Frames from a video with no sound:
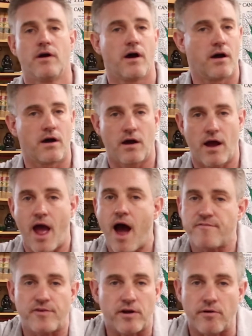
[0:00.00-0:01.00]
a
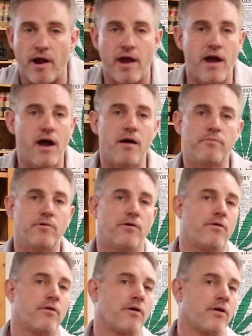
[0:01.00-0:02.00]
half a gram
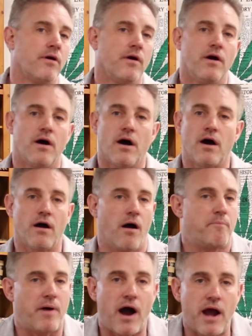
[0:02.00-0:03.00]
or a
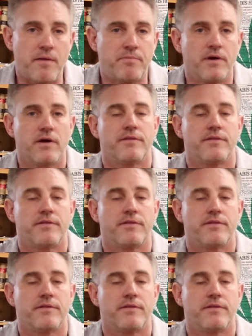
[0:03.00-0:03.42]
pipe,